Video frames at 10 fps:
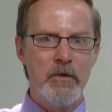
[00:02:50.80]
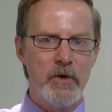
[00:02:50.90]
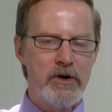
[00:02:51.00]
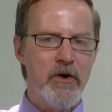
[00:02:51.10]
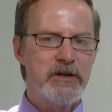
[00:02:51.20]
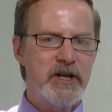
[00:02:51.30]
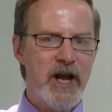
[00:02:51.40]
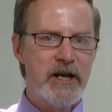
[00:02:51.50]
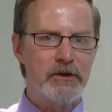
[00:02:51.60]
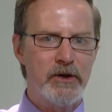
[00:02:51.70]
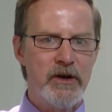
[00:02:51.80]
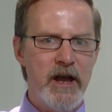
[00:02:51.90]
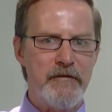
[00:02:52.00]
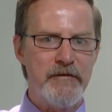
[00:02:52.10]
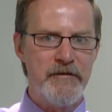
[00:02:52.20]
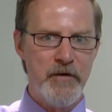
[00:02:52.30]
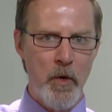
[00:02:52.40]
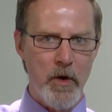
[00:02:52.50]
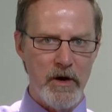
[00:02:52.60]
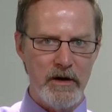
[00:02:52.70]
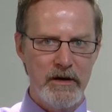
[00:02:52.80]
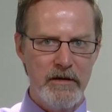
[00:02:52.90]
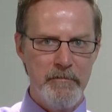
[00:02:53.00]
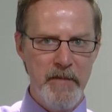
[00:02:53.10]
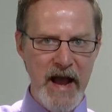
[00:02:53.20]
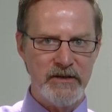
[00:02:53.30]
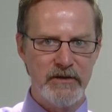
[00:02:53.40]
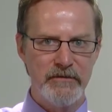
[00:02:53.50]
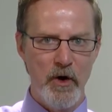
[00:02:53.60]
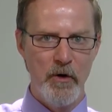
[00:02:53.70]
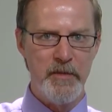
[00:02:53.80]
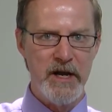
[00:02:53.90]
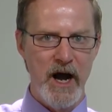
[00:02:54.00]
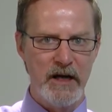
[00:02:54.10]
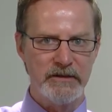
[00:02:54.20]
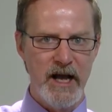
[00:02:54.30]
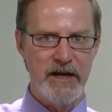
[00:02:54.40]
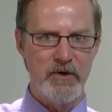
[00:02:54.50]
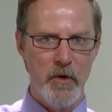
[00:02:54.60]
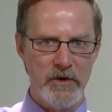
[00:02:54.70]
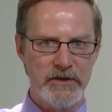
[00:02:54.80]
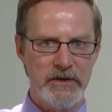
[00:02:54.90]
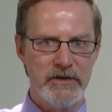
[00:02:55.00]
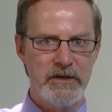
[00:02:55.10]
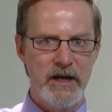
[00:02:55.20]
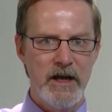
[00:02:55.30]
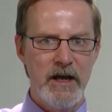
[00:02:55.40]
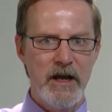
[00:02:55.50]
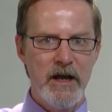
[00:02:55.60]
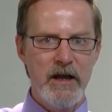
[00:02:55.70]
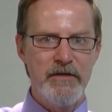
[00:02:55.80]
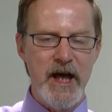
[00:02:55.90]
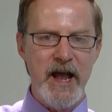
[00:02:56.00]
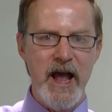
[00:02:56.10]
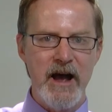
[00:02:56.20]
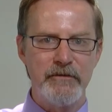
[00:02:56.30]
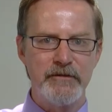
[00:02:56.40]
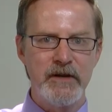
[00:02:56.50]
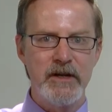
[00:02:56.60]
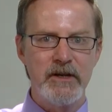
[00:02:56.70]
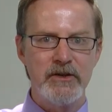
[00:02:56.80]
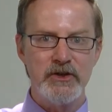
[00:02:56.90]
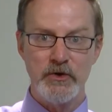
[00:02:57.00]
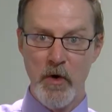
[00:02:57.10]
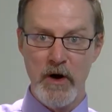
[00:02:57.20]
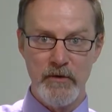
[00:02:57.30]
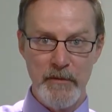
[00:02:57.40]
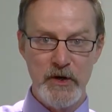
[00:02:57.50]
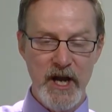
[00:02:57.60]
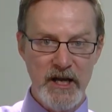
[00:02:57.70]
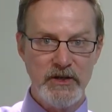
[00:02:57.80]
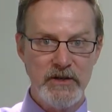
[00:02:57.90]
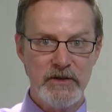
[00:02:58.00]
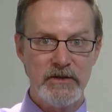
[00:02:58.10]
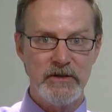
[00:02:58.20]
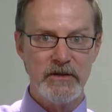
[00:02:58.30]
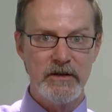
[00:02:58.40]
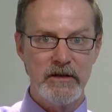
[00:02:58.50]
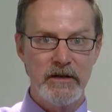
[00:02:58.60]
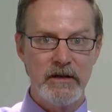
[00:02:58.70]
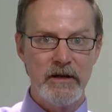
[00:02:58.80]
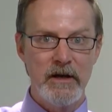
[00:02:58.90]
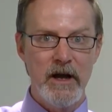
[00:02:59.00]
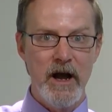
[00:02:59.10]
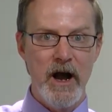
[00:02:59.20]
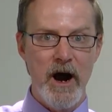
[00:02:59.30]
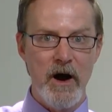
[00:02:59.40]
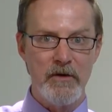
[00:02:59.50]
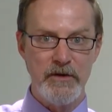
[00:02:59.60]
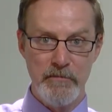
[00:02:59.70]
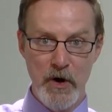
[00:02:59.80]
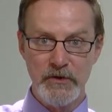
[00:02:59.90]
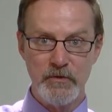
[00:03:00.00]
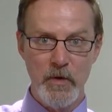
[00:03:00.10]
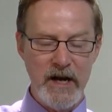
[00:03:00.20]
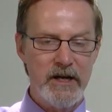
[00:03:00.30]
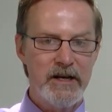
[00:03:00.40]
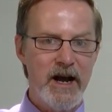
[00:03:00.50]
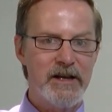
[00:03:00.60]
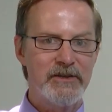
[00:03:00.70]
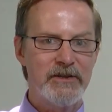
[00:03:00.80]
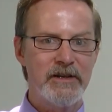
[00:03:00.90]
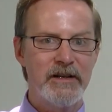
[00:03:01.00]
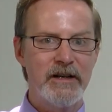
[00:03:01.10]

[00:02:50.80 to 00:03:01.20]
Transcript: We're going to take a look at four massive open online courses that have strong reputations, are the most recognized,